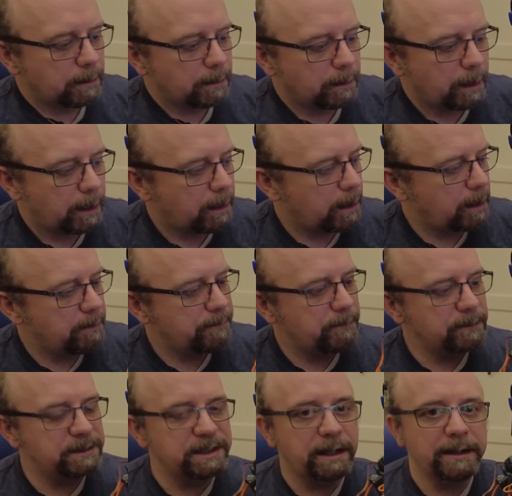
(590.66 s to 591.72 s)
I've
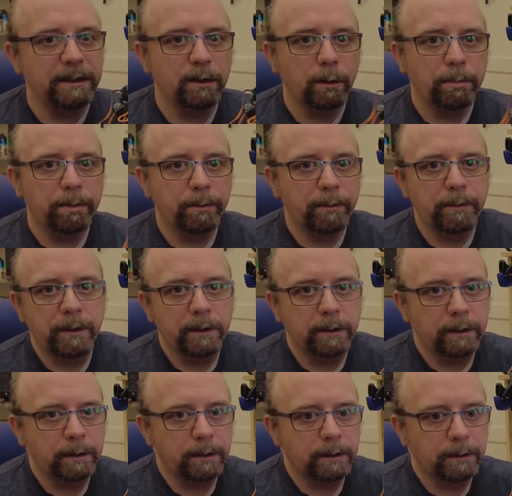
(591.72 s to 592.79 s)
tidied up
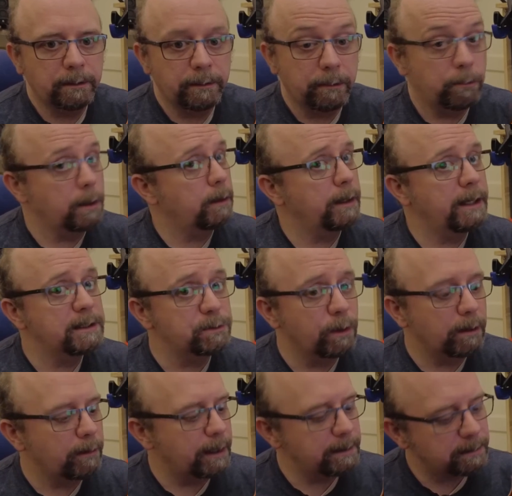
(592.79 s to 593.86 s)
his
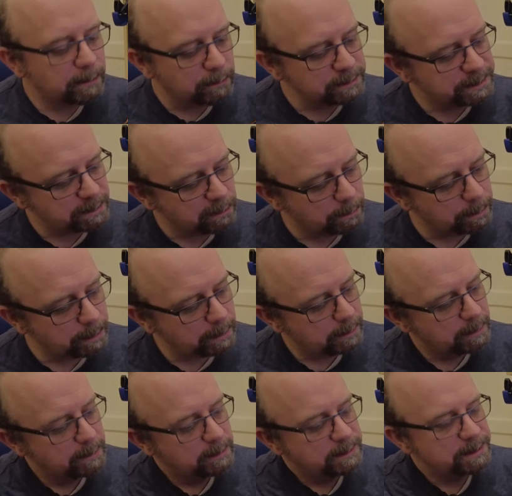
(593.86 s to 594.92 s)
rear end considerably,
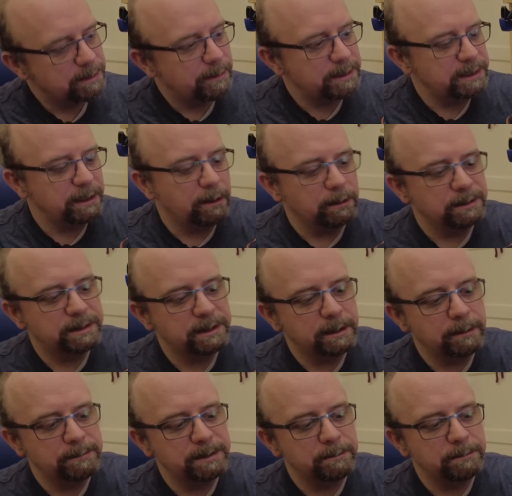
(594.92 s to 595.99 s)
so I've actually got
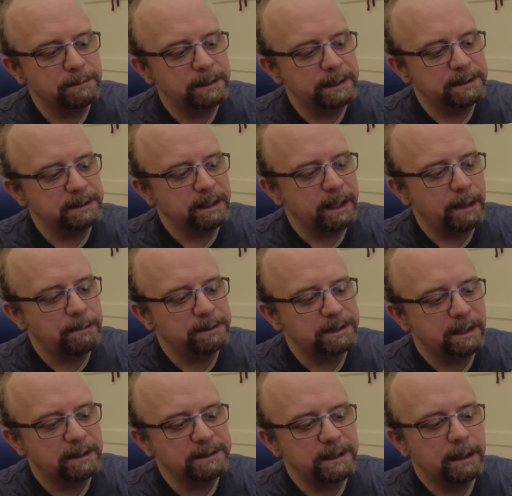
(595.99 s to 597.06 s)
some decent cable
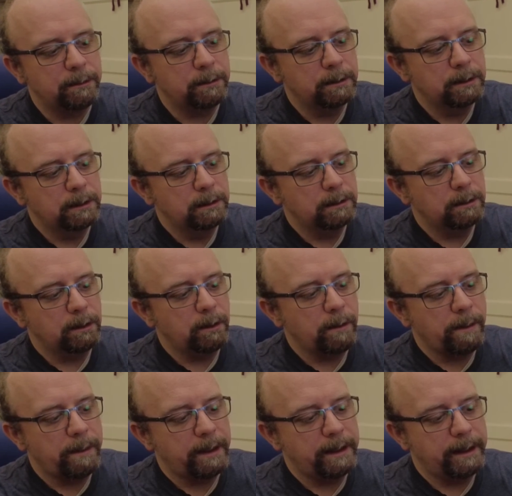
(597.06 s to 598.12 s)
ties now
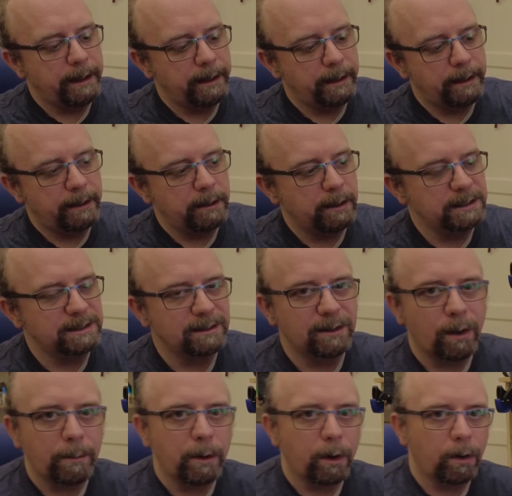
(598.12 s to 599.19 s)
on there. It's a
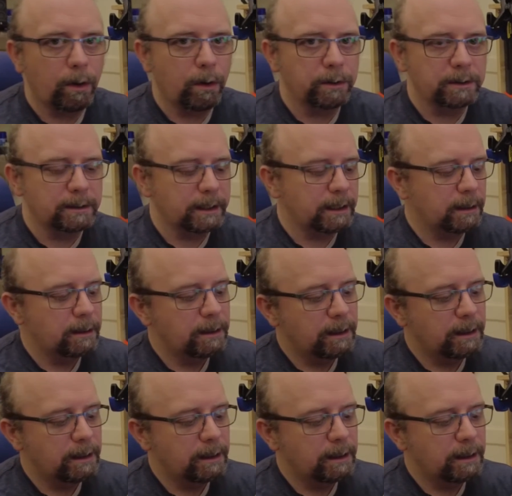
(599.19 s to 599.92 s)
lot more orderly.